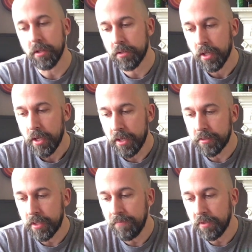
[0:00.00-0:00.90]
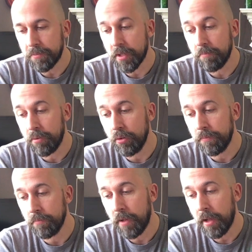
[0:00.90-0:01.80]
this, it's 70% blue,
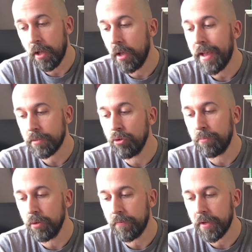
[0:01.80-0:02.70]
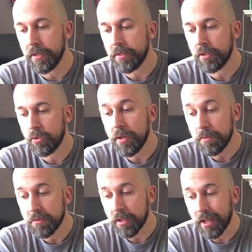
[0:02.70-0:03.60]
Exmoor blue face, and
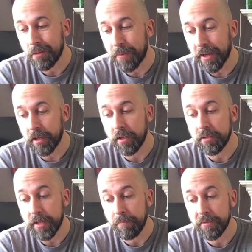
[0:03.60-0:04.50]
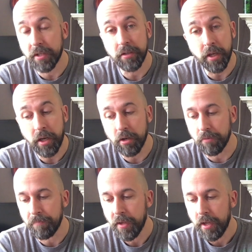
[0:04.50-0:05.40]
20% alpaca and 10%
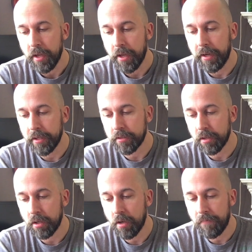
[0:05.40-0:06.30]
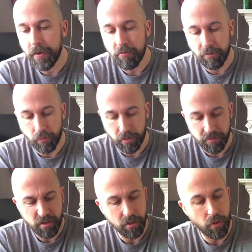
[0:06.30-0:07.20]
nylon. And it's a fingering weight. It's
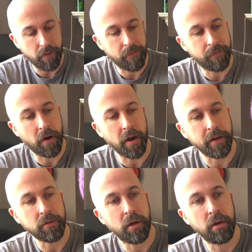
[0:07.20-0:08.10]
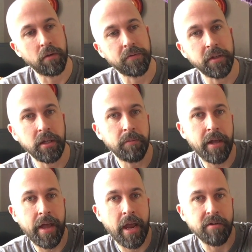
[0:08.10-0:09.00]
actually quite fine, it's quite lofty, a little bit
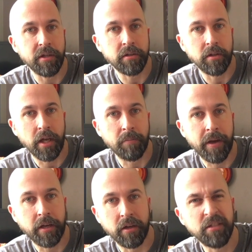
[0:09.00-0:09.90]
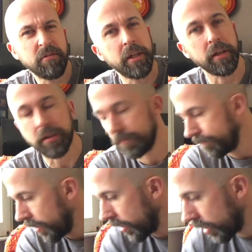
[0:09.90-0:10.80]
hairy because of the alpaca. It's really nice,
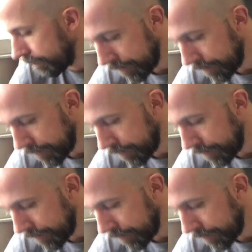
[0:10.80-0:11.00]
I like it.